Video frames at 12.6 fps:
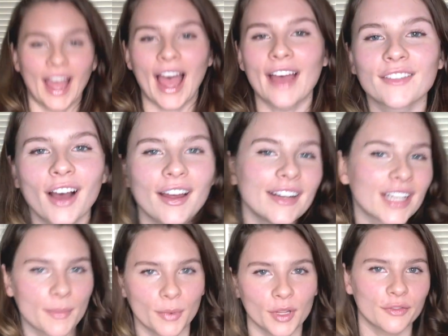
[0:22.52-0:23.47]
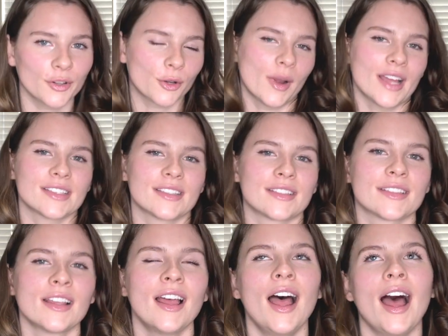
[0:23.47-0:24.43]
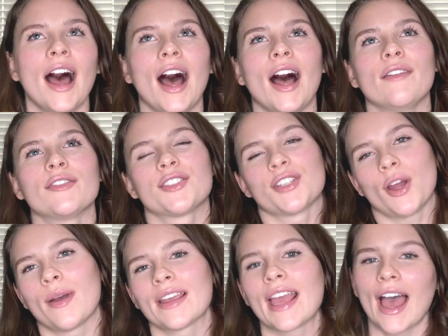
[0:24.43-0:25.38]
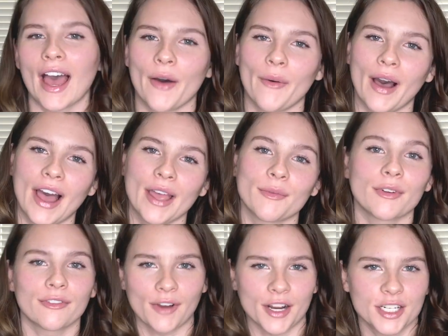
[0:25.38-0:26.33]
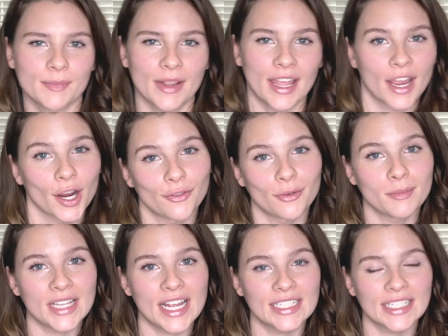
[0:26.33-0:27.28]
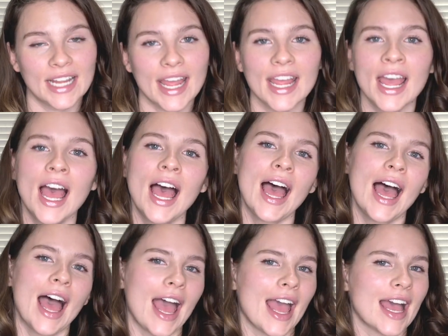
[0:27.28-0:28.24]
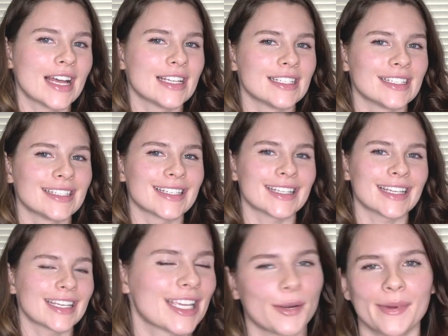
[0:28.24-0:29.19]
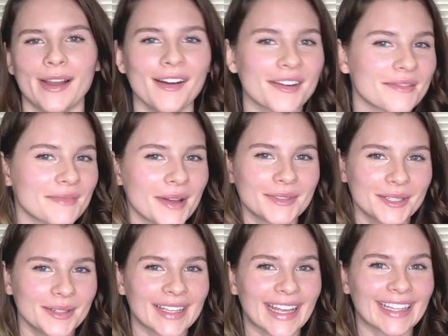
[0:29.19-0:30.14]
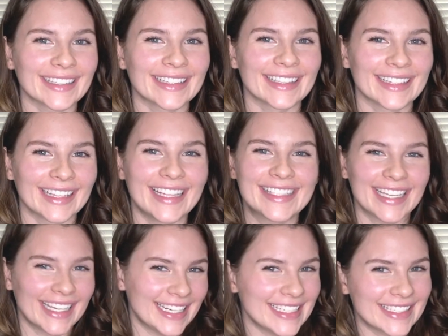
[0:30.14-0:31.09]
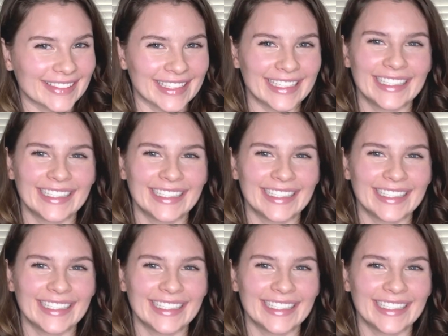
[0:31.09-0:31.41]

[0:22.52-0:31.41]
I've gotten a couple of requests of showing how I refresh my hair from day to day, and here we are, I'm doing it. Let's get into it.